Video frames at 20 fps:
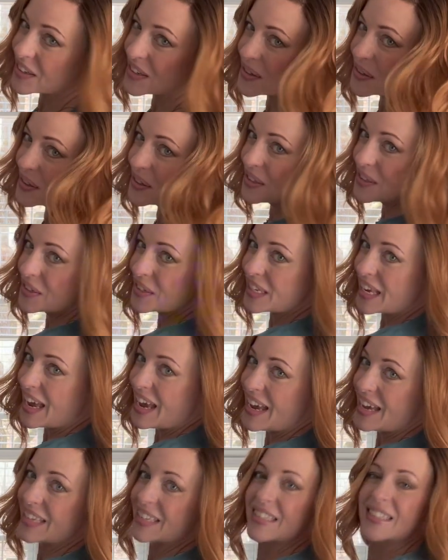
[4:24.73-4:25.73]
Woo,
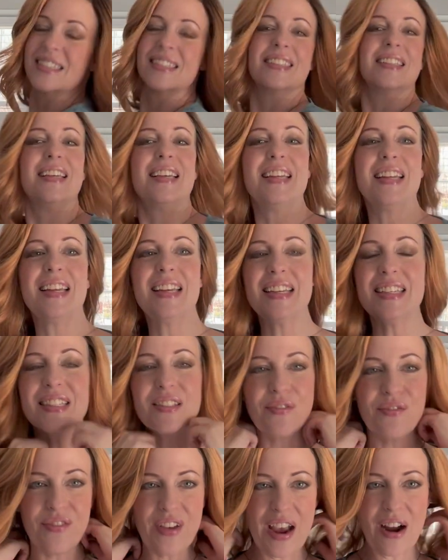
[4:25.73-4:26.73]
yes. It is
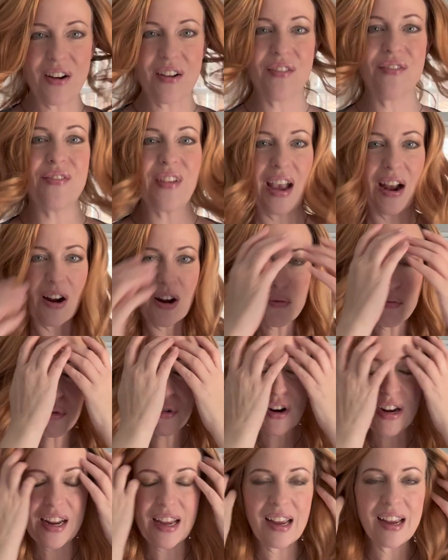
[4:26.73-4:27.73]
very, very
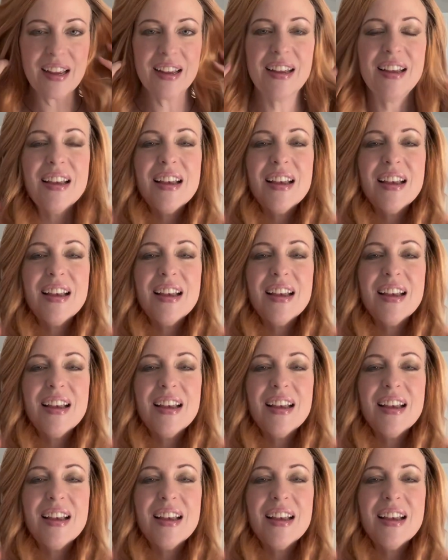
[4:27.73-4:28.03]
pretty.